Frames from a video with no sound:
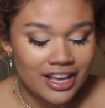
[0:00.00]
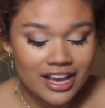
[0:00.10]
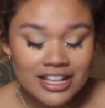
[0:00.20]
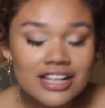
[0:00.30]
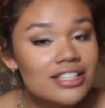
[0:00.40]

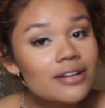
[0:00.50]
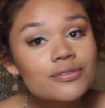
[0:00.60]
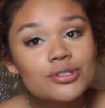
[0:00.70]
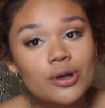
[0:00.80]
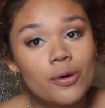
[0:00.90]
And that
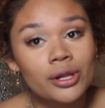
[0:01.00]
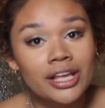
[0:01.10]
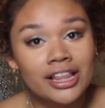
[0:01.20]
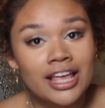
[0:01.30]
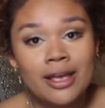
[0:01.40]
sounds
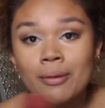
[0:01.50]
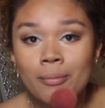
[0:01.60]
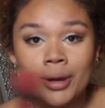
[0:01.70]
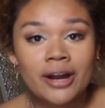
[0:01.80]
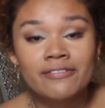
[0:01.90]
totally lame,
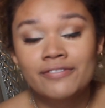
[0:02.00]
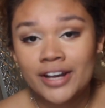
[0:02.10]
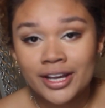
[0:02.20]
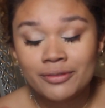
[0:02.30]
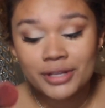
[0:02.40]
but I'm
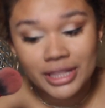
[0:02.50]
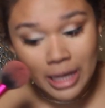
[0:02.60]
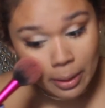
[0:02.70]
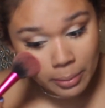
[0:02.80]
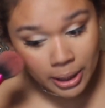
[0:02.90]
fine with
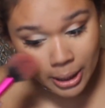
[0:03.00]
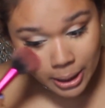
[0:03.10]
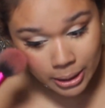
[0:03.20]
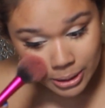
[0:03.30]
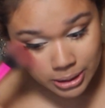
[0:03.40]
that
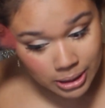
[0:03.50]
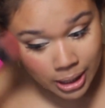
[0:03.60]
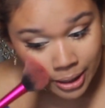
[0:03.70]
because